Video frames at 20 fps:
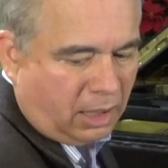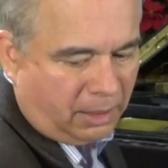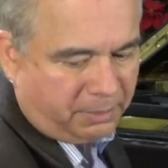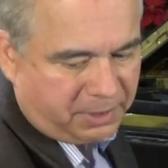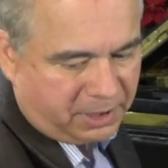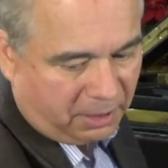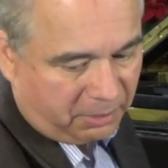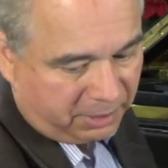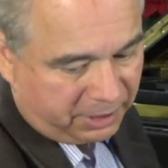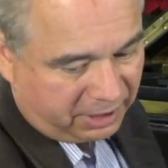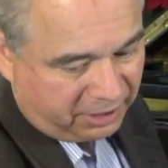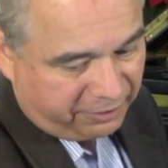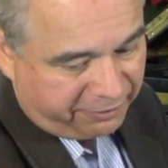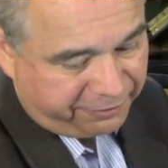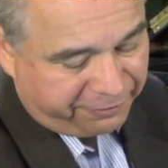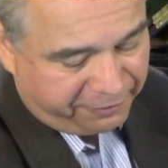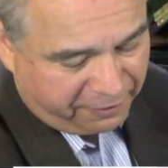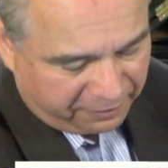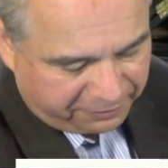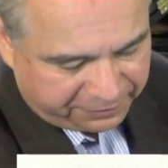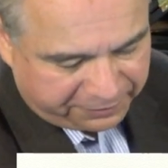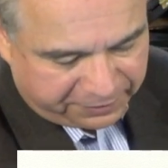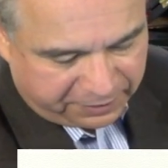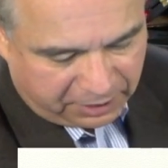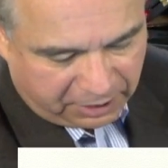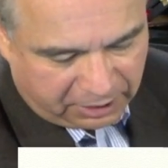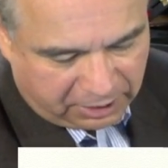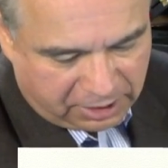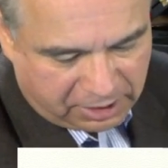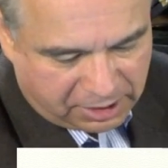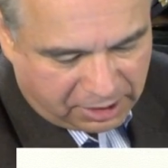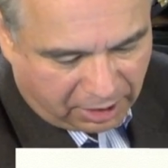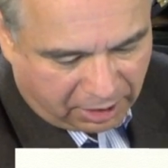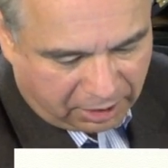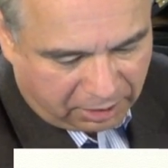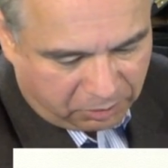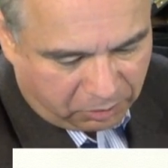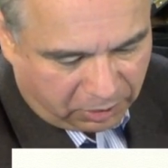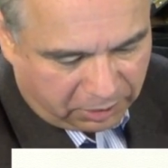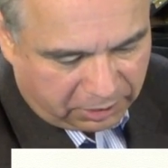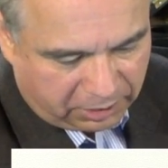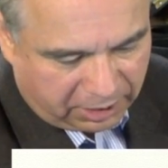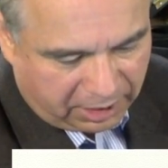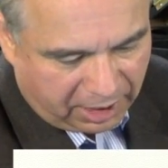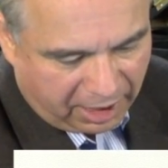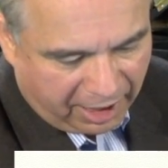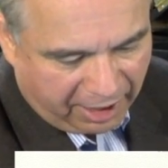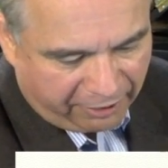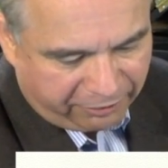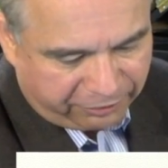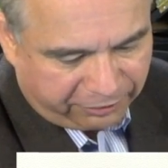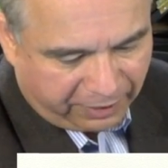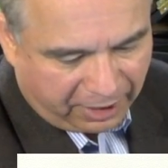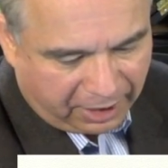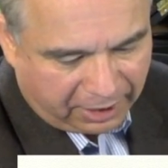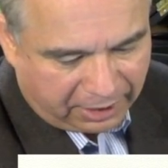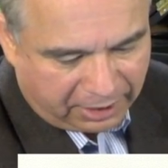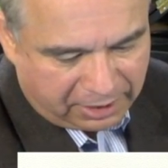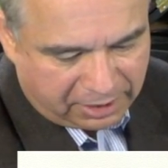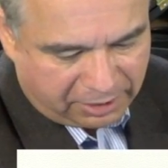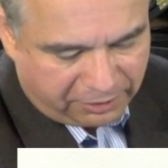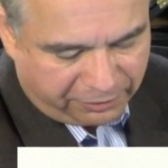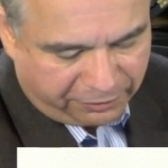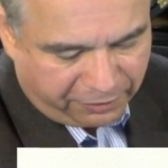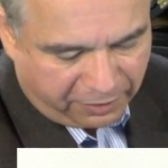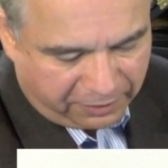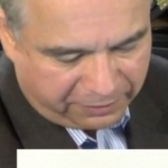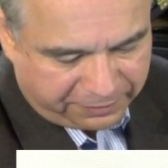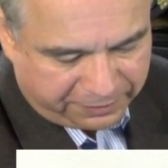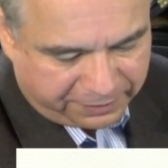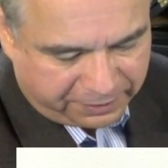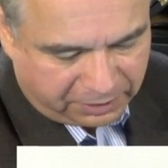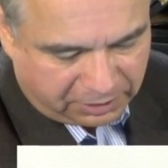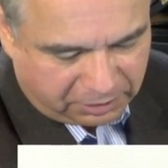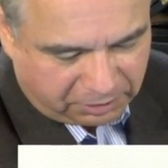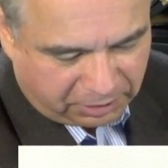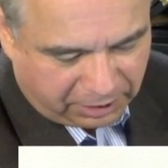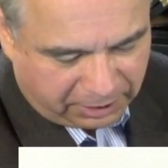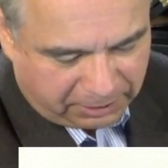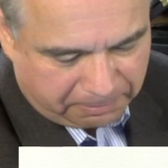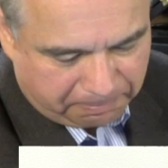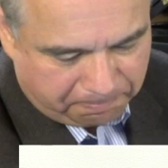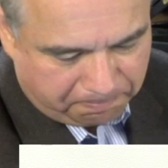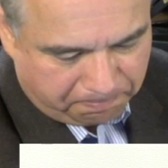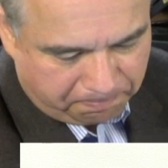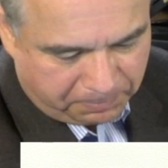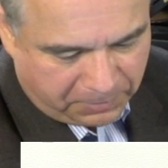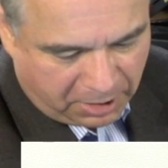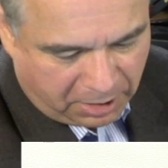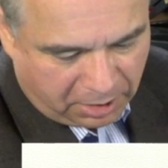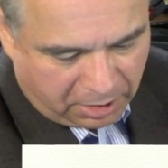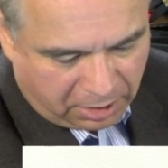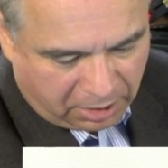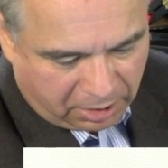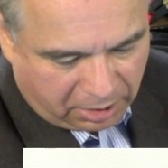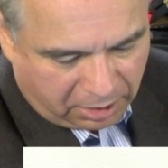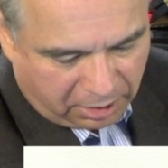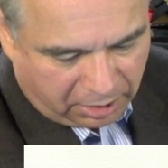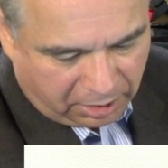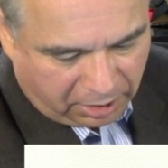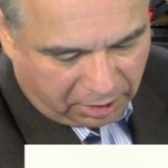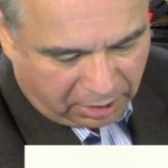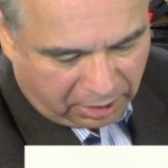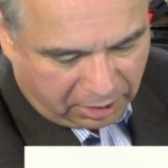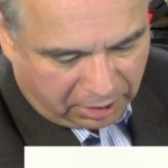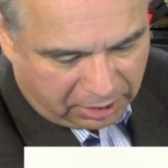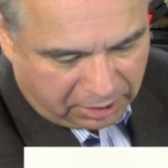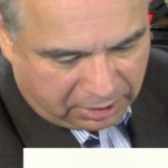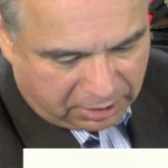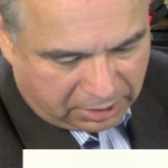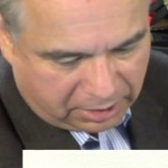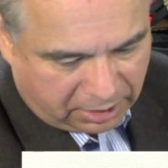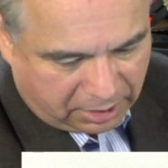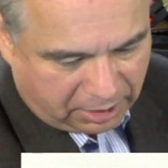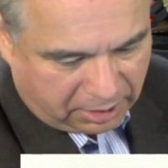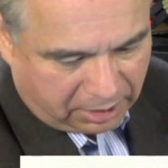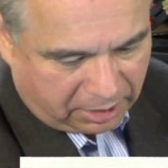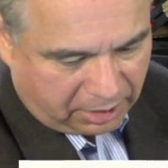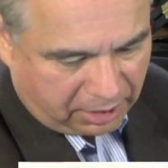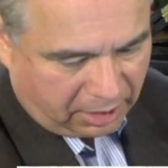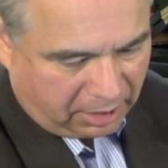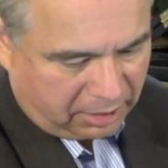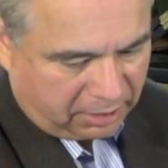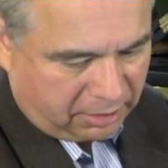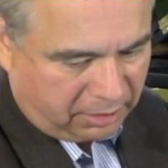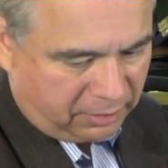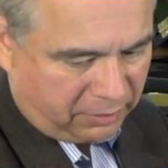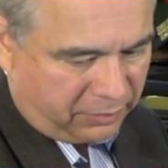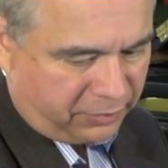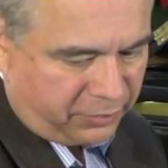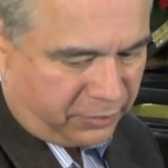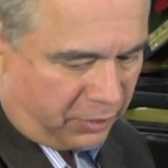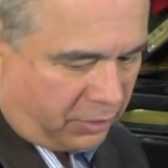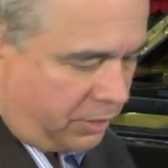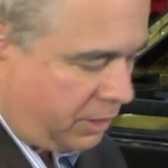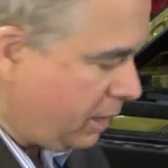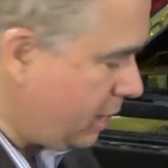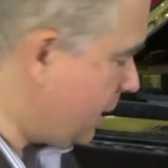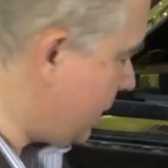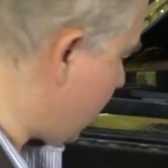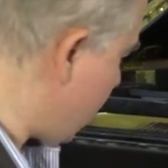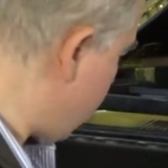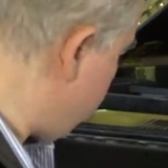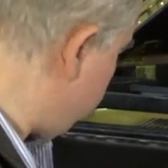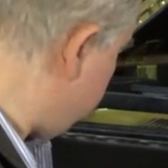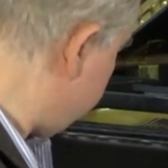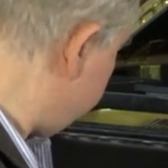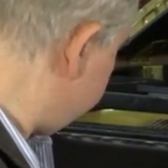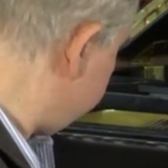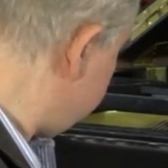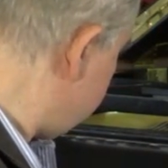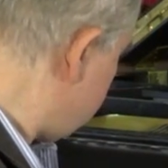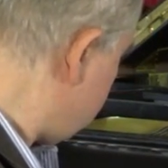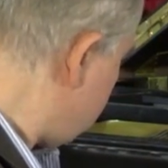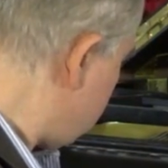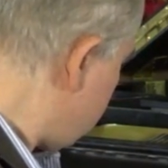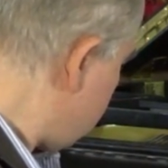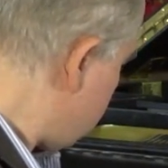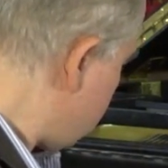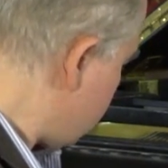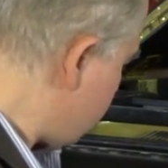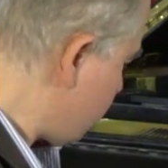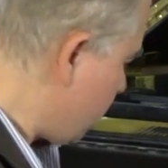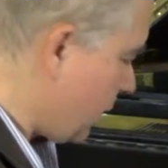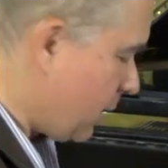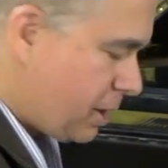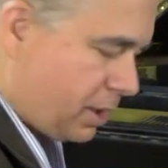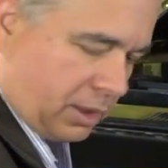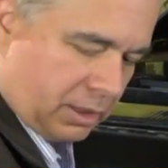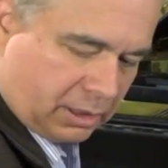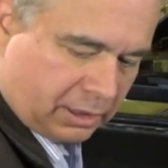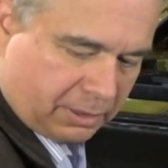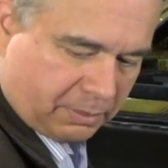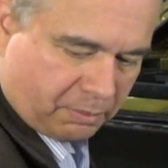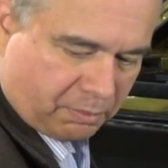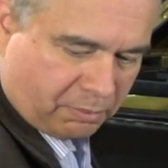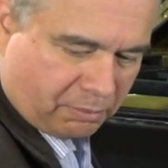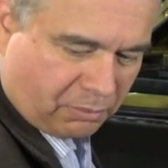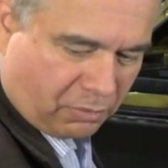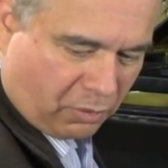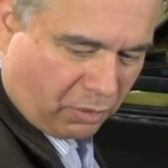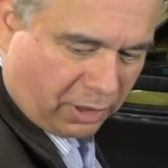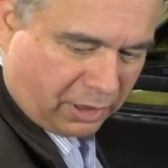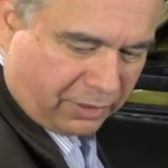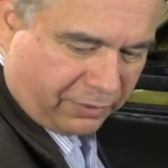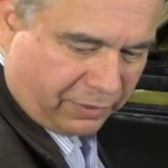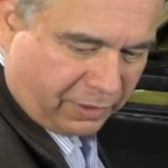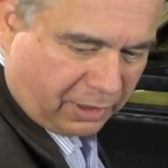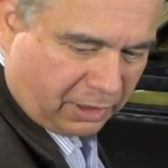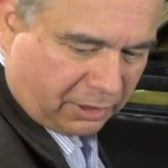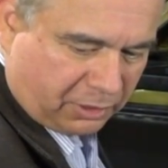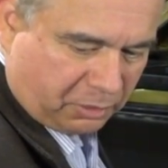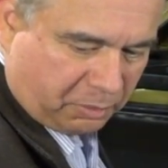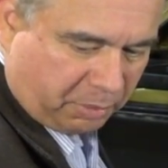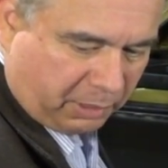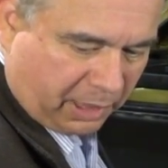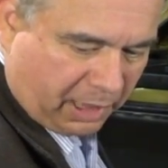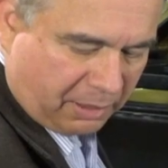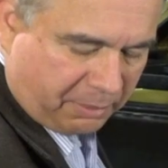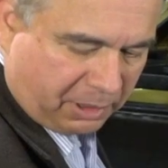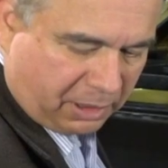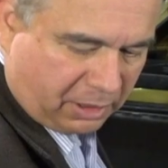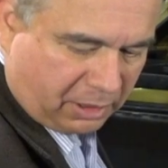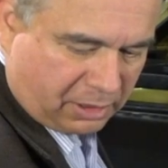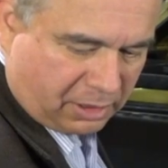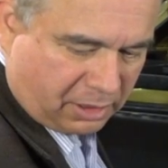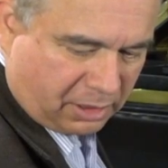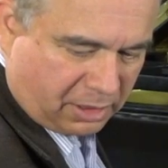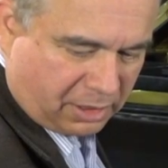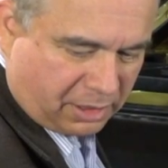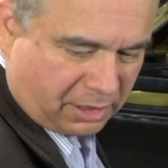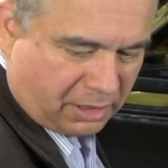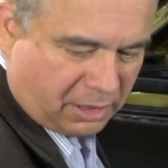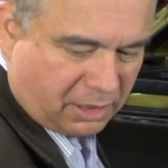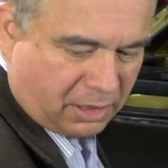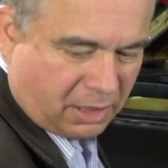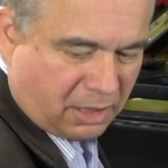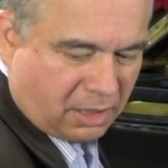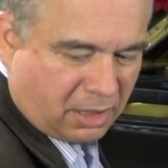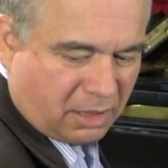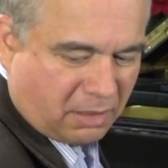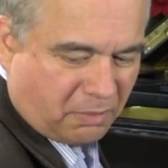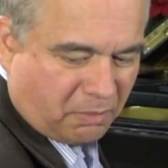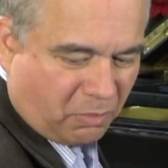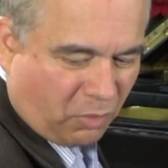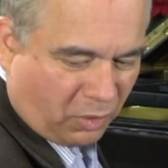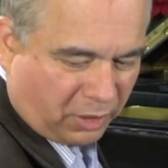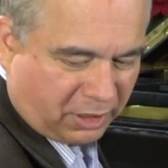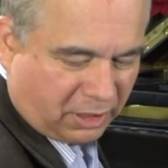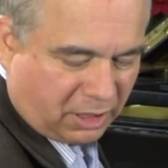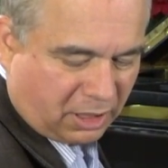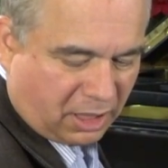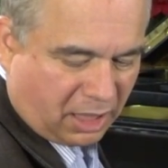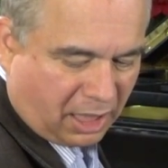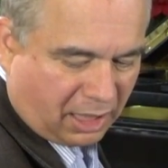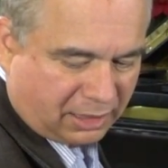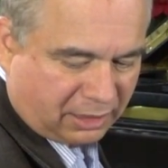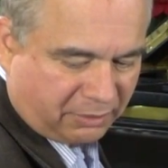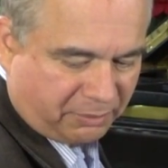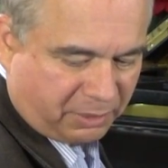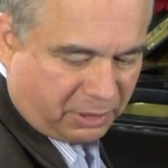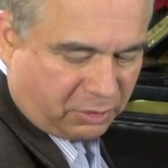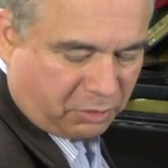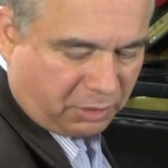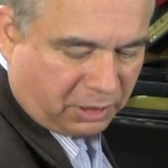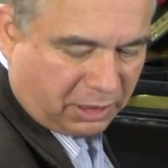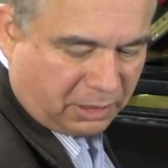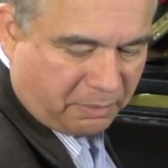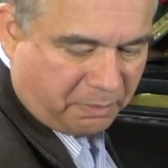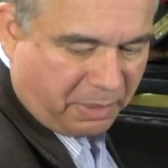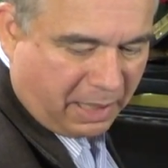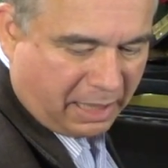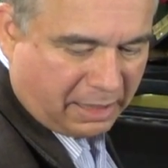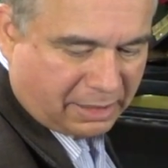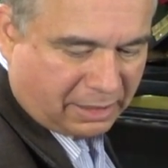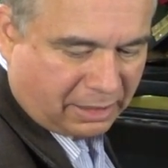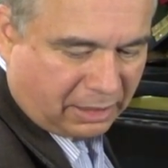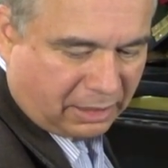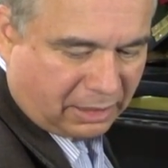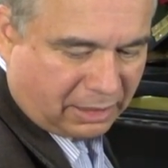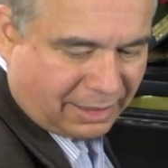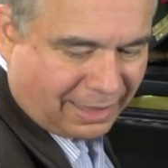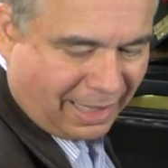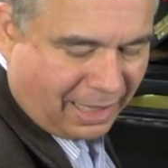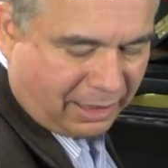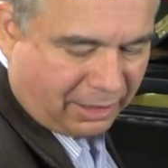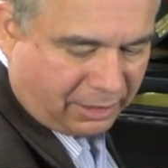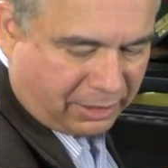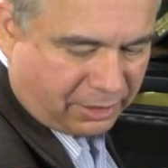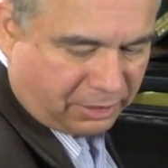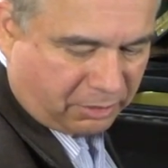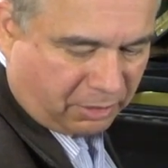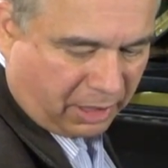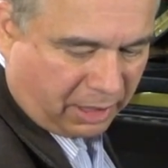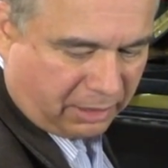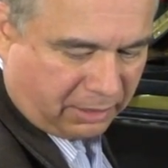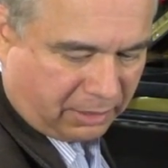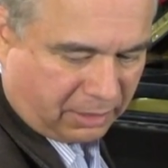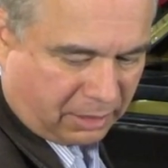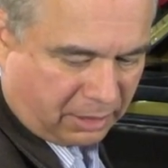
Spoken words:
I'm doubling the fifth in the second one. The F flat is the fifth, right? And in the third example, this one's a little more difficult to play because there's more than an octave between the bass and the tenors, right?